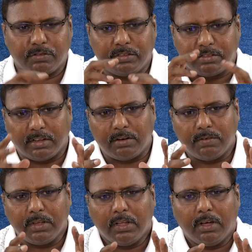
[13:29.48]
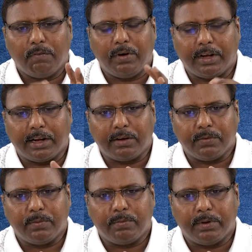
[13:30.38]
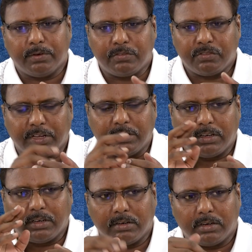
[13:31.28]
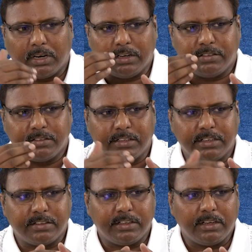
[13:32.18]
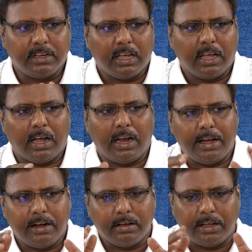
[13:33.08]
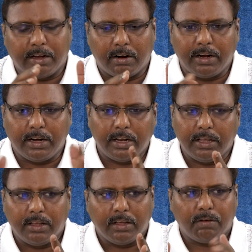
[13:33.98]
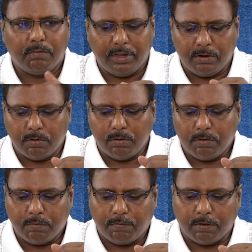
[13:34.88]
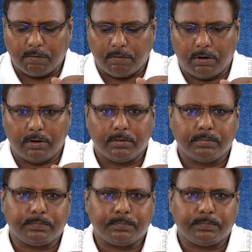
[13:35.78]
this is how we try to check the consistency, and accordingly we go forward,